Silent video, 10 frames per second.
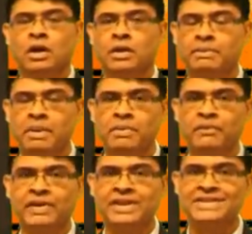Remember
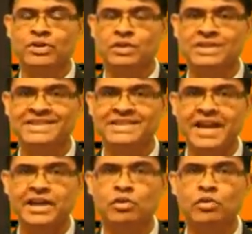friends, on a
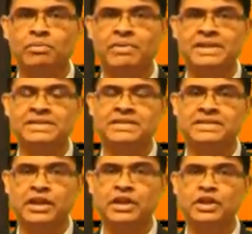standalone basis,
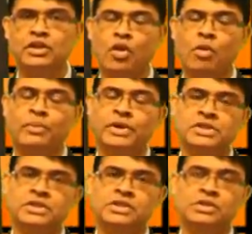the Indian
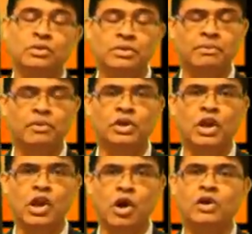operations could report a
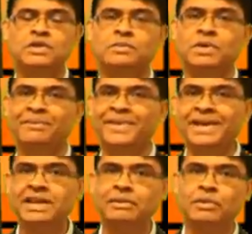loss, but
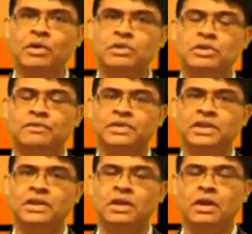mainly because of
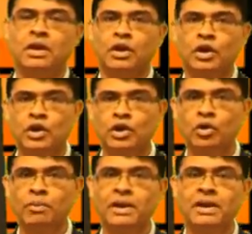the
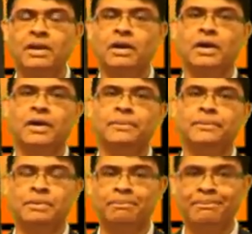
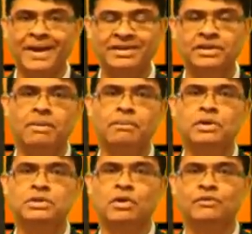global better
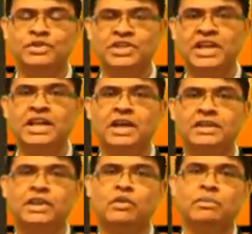numbers of
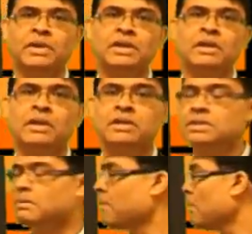JLR, there could be
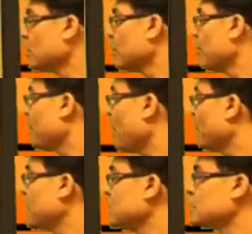some amount of
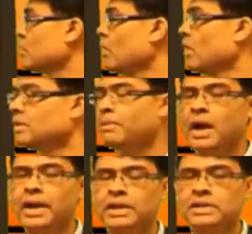profit. So the
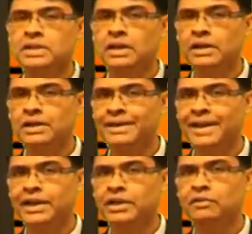market is a little
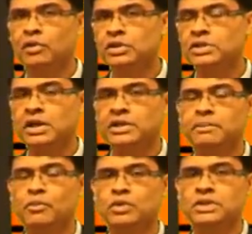negative on the Tata
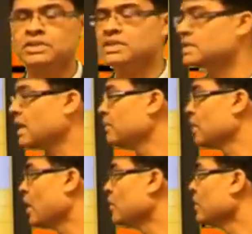Motors this time
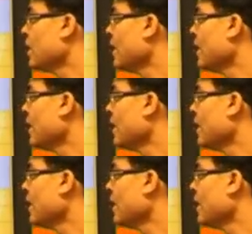around,